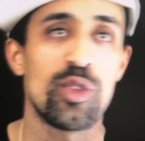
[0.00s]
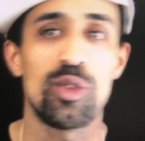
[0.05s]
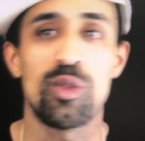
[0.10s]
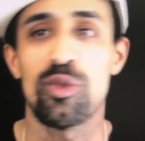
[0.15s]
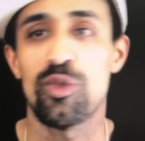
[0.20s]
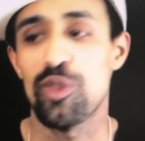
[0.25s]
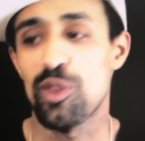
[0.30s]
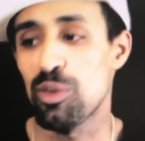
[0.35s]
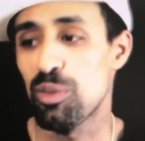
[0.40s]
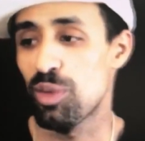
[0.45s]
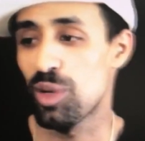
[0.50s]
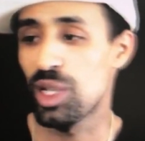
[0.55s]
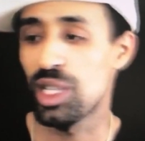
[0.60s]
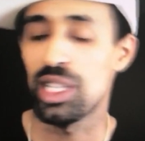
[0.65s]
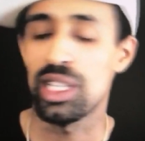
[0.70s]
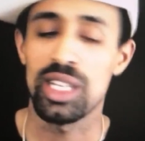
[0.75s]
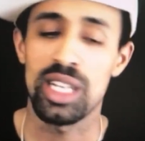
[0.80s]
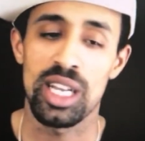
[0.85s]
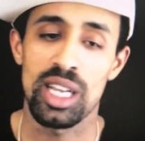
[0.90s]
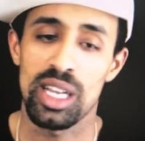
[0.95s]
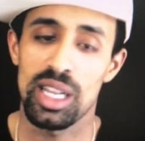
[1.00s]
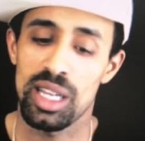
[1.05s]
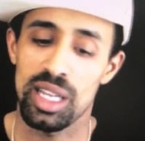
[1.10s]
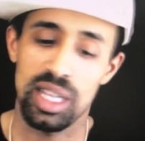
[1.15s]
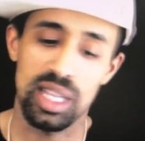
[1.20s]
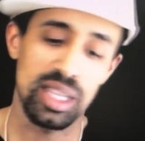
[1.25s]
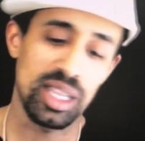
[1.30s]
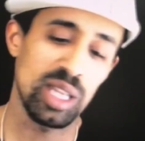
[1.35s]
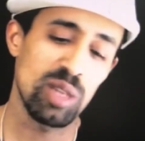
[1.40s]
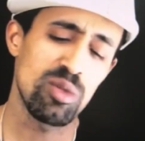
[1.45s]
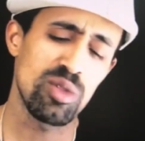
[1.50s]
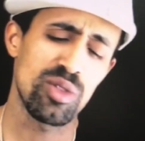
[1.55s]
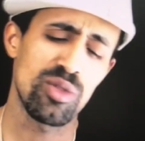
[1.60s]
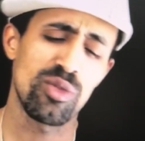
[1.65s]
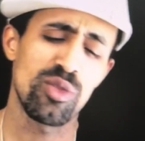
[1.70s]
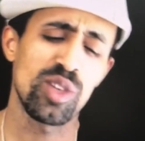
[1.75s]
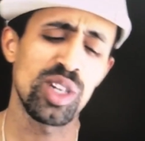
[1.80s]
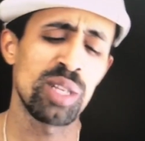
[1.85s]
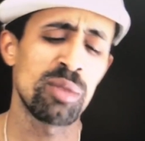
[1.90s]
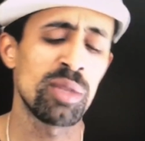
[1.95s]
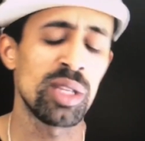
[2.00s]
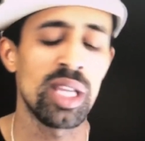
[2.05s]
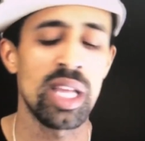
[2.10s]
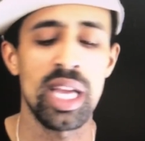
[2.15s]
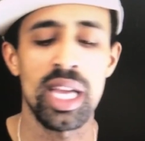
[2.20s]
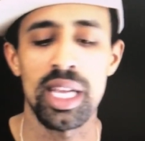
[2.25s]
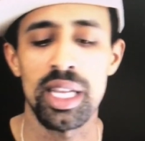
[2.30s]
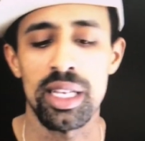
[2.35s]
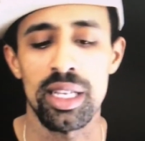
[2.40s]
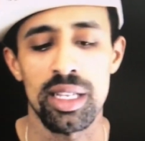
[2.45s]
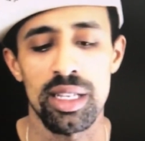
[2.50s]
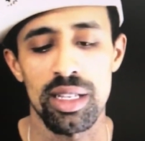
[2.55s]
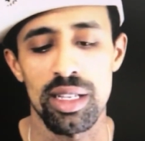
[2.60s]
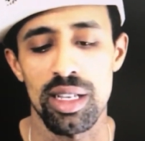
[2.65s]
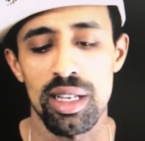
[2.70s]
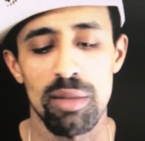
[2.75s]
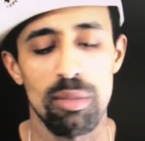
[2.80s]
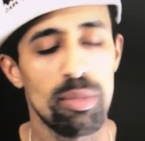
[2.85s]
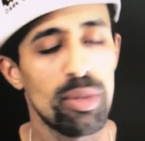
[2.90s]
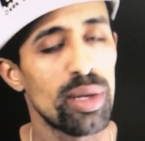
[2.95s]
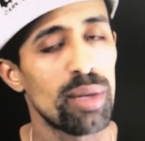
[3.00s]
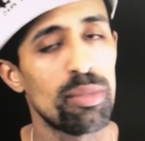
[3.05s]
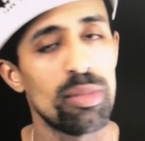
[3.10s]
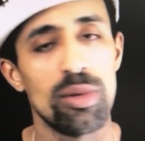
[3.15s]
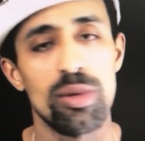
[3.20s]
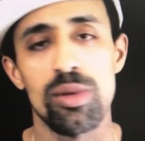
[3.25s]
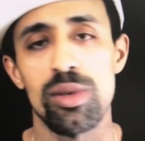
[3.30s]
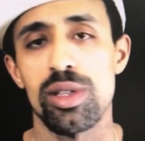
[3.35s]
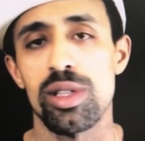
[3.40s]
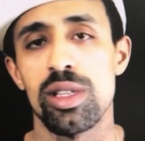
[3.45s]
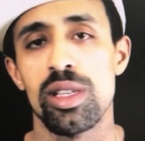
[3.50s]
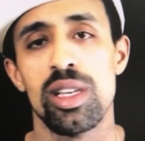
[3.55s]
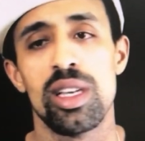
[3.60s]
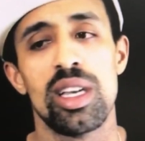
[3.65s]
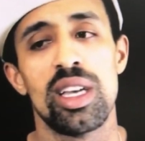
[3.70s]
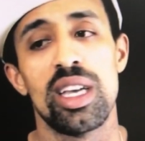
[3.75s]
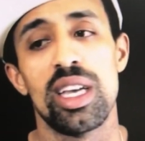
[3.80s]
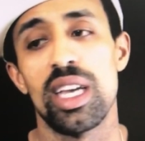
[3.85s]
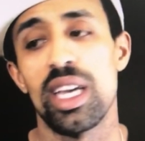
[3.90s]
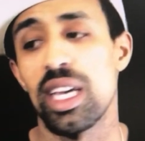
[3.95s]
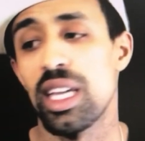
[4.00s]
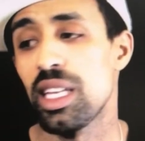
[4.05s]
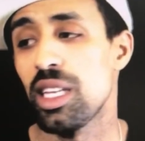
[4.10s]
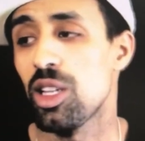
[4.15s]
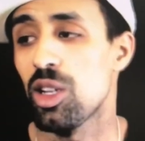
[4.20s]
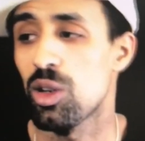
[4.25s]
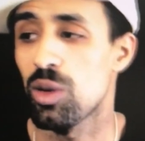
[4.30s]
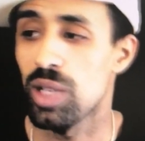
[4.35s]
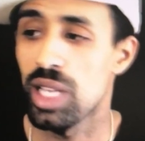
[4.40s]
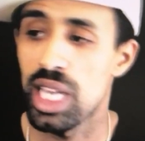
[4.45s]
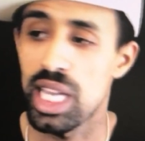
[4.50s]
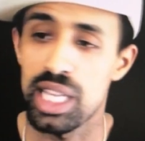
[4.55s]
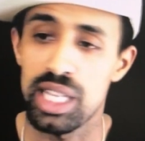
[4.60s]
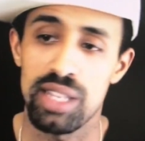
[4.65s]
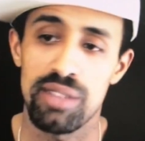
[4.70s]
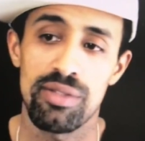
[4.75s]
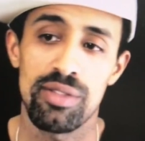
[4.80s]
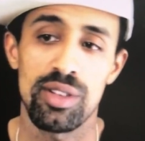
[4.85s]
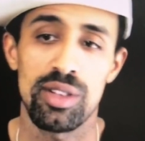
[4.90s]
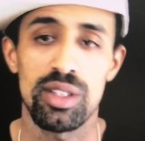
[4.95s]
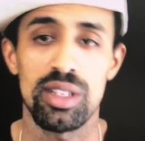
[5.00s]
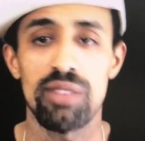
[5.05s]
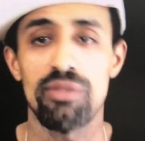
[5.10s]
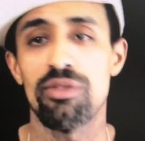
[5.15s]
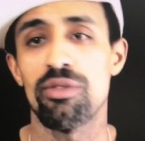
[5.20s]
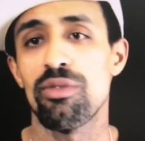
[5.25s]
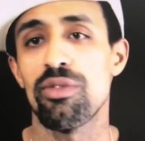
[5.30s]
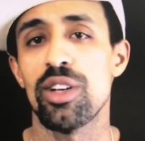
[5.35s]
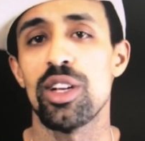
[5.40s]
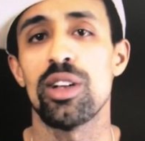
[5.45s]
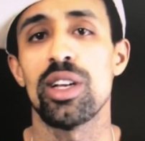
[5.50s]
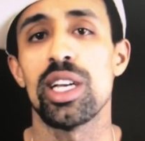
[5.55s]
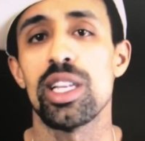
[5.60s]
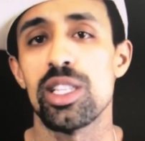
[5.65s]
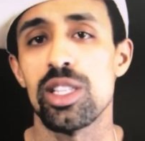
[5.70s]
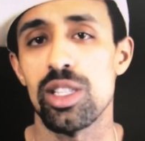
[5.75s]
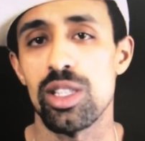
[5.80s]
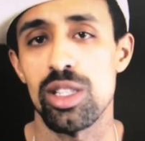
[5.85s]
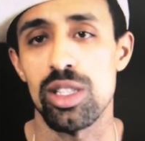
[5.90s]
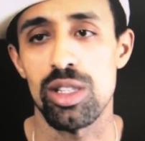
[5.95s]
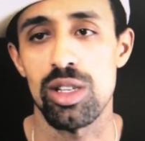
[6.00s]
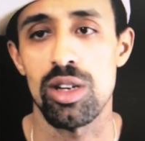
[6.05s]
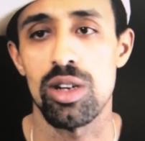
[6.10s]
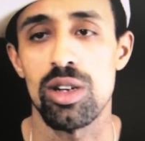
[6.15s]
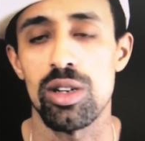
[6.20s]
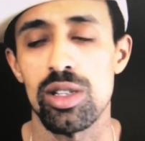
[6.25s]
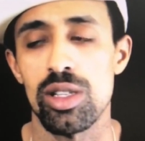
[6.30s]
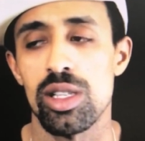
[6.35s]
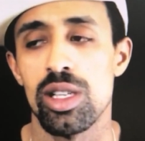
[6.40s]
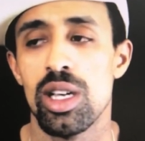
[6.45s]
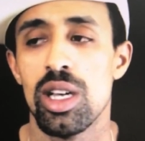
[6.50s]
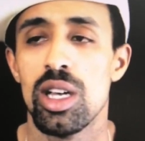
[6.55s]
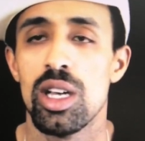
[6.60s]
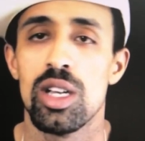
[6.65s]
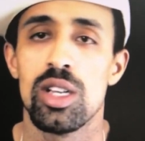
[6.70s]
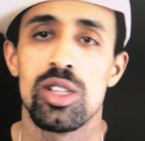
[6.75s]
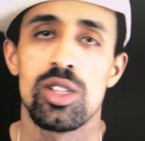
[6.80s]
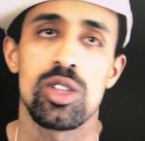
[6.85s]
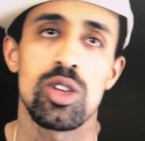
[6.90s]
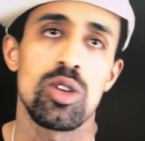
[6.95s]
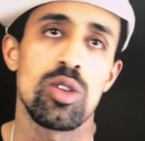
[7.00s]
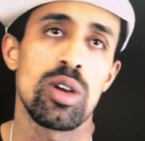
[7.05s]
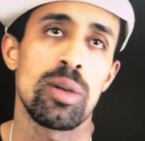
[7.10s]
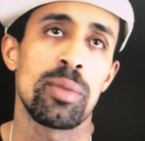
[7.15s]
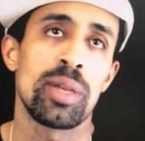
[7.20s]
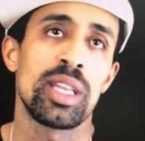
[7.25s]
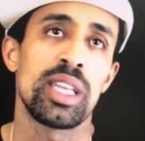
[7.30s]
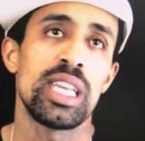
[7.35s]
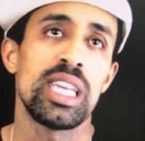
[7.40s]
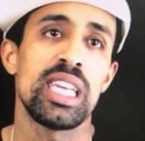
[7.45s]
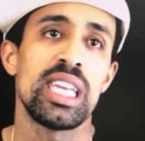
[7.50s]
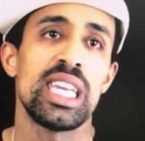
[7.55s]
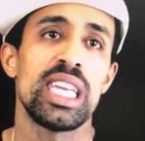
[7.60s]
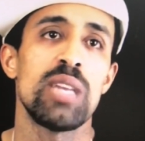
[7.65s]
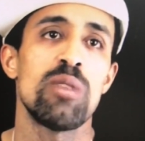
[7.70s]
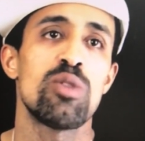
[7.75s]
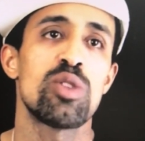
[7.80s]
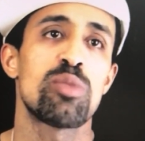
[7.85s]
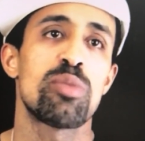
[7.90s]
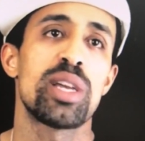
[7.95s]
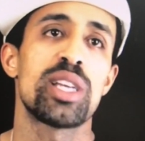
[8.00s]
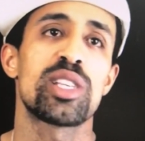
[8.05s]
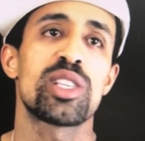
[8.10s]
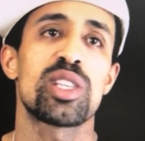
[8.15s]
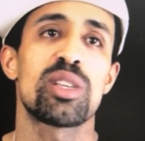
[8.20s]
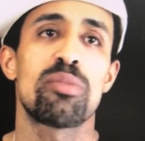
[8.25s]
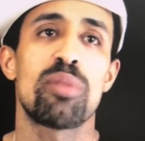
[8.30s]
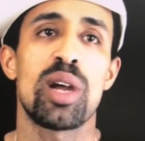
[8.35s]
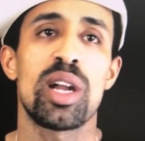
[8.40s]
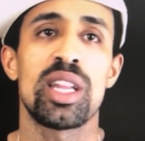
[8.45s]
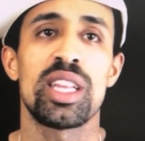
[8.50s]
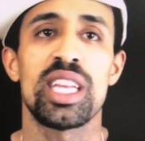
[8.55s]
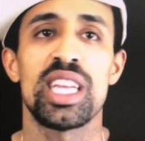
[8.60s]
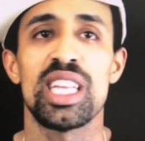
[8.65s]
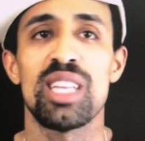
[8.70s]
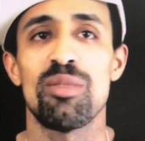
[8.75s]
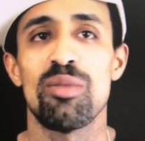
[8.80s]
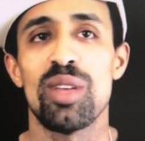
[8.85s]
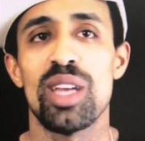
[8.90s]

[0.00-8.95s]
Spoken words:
for breeding. I think it was Friedman line, pit bulls, and he had different variations of dogs. So I mean, he was basically part of the